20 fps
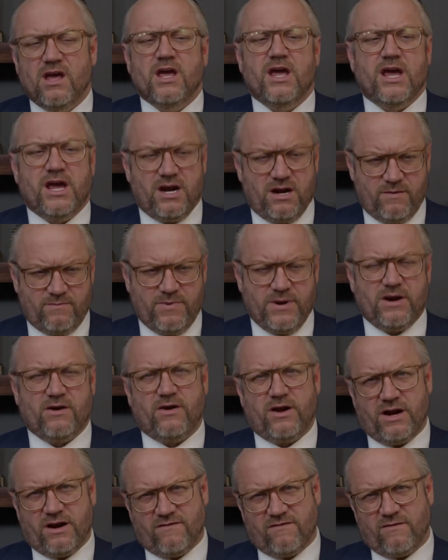in a
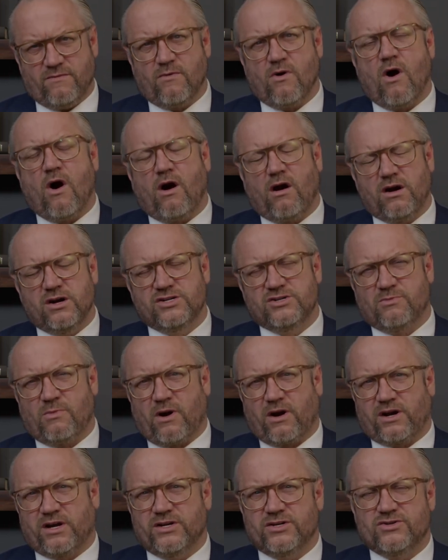period of a large
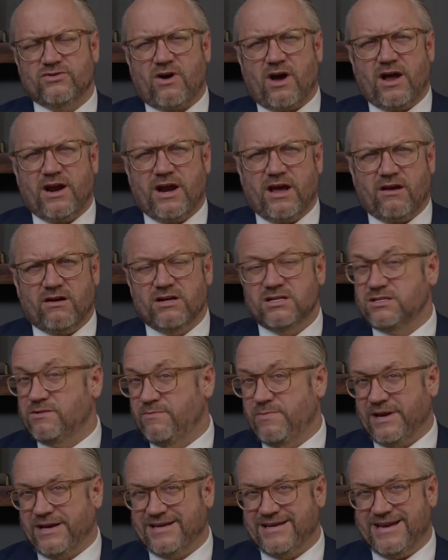market drawdown is a
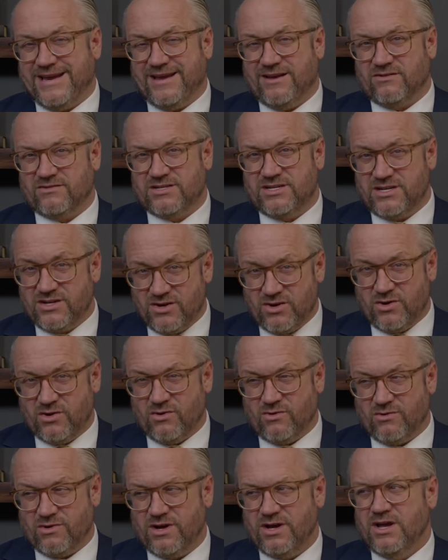big deal
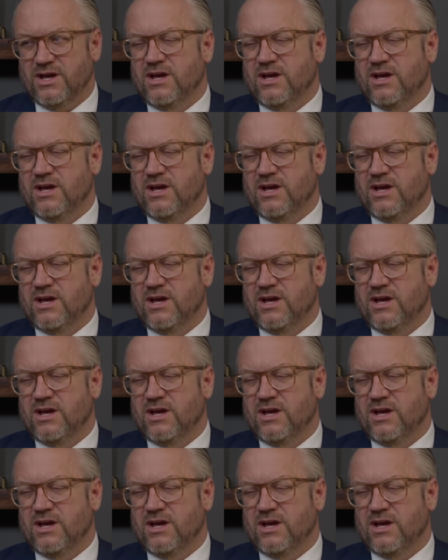too.